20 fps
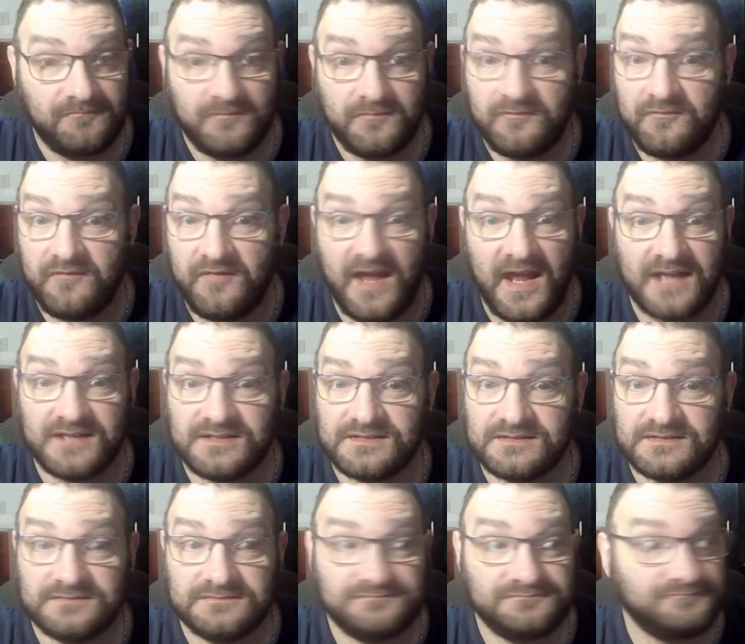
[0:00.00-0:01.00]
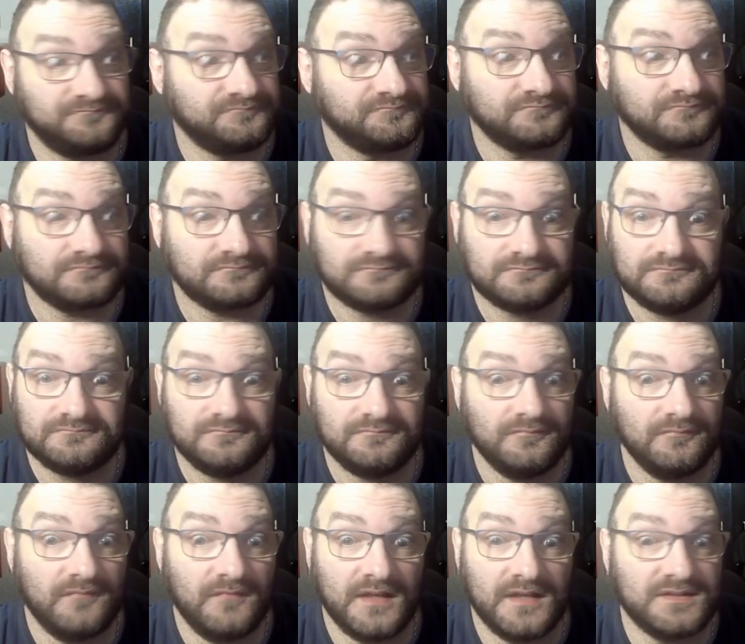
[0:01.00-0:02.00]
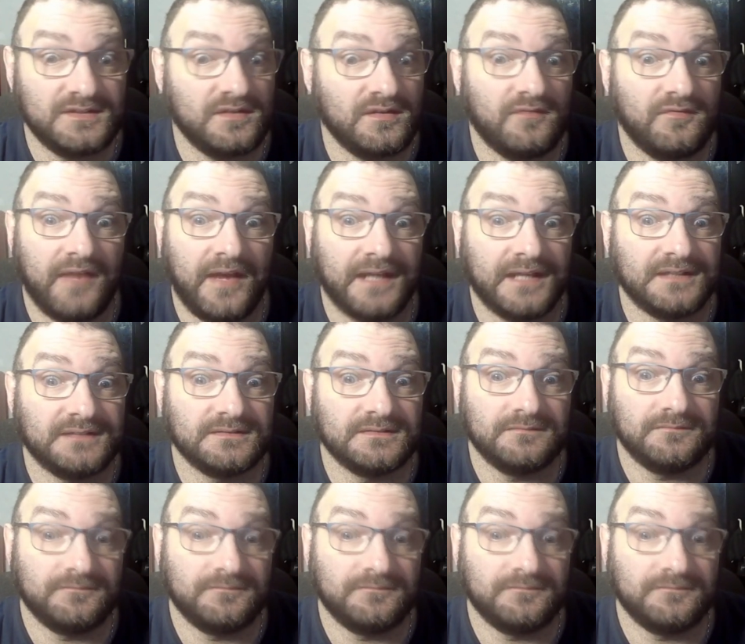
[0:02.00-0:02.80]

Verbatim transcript: Facts. It's not facts.